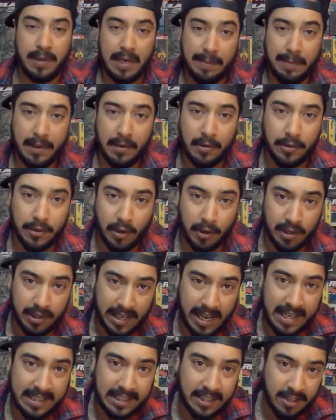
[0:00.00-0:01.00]
People who
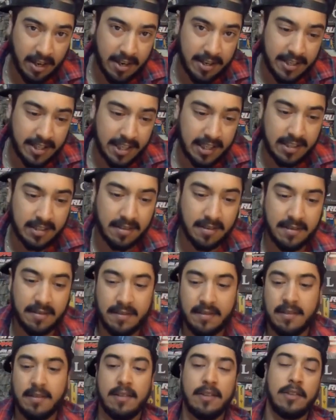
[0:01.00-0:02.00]
don't like these RCs,
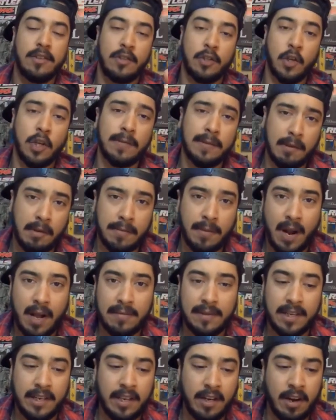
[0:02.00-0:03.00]
those people
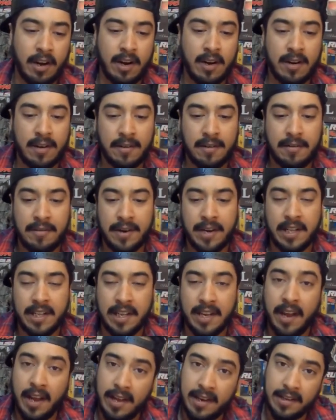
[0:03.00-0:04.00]
probably are
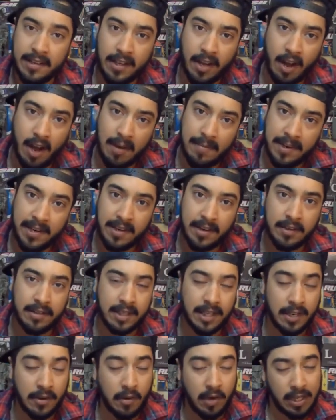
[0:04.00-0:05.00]
really ahead in the hobby,
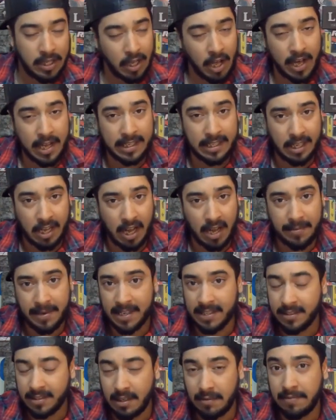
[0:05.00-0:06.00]
they know a lot in the
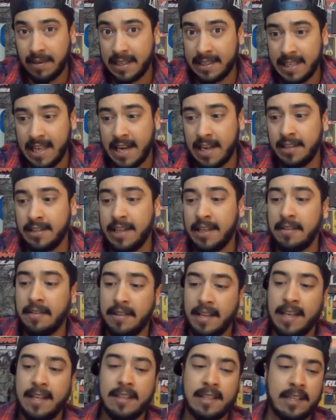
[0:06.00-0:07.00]
hobby and stuff like that, and they
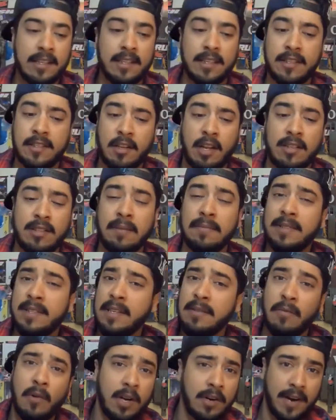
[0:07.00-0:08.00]
think that this is not
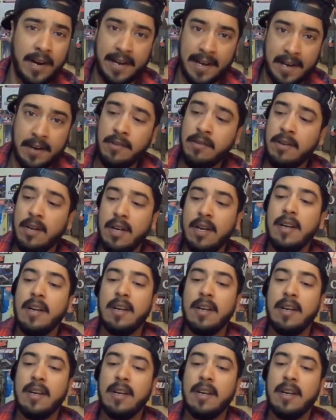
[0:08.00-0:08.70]
something they want right now.